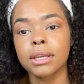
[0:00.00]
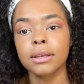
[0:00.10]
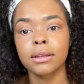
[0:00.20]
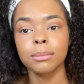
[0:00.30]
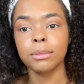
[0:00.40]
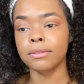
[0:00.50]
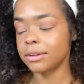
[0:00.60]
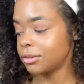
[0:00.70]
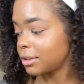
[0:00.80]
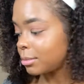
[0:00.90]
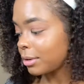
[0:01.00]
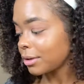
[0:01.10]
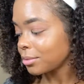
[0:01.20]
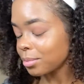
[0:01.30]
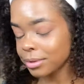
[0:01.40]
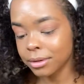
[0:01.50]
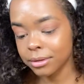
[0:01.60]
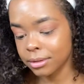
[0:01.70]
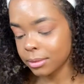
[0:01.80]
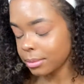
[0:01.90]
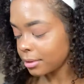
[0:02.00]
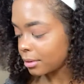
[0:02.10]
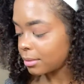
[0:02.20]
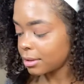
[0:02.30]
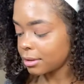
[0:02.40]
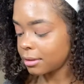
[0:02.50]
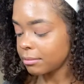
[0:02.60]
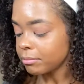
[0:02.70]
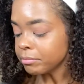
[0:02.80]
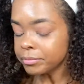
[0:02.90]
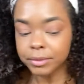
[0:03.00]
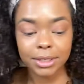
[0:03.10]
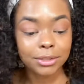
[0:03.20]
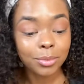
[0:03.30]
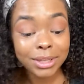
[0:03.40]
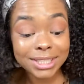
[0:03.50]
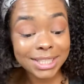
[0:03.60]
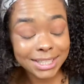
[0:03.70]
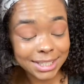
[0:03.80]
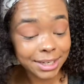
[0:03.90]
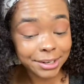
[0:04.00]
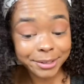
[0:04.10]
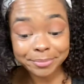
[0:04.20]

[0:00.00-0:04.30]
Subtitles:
it, let me finish these brows real quick. Because once he's here,